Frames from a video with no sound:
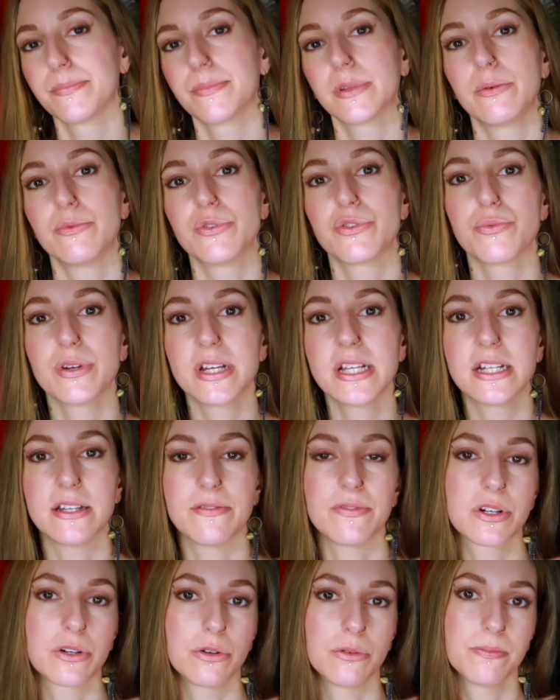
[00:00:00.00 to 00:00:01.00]
It was really
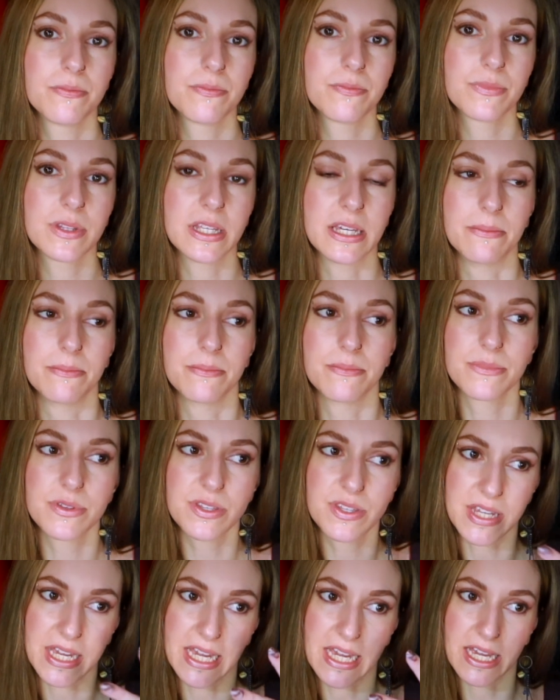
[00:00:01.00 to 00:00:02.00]
difficult, him
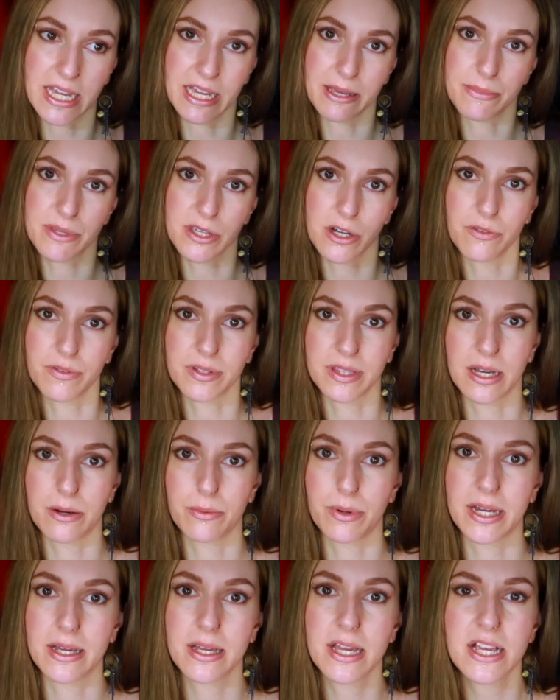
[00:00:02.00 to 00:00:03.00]
seeing himself in that
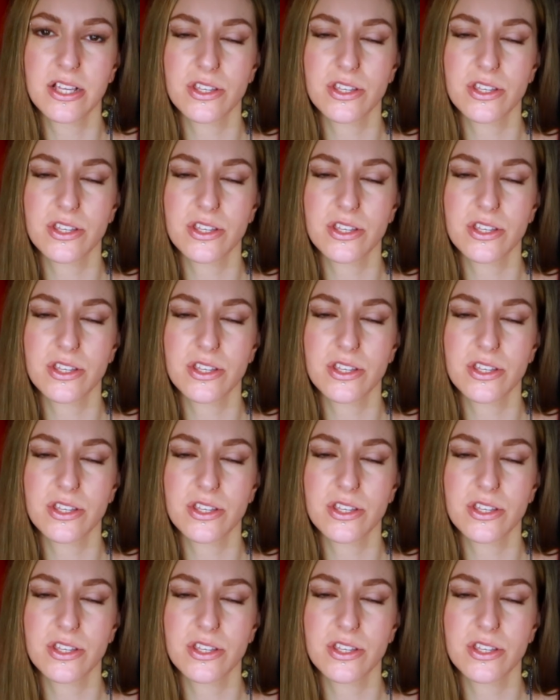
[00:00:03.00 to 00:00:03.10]
way.